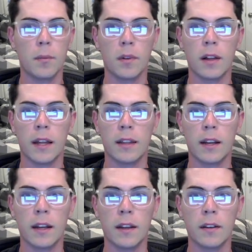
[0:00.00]
glad that
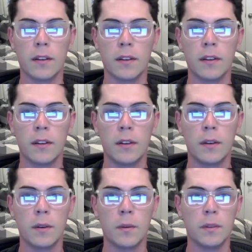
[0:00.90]
I
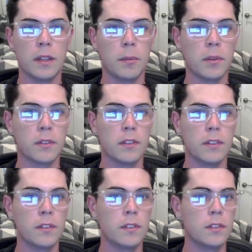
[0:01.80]
was able
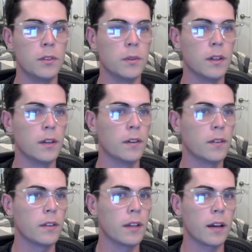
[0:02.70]
to
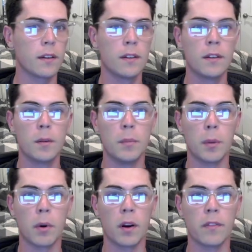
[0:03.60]
yeah, be
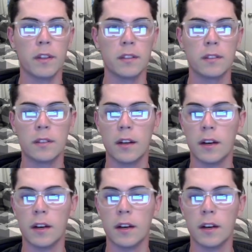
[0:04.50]
a part of this.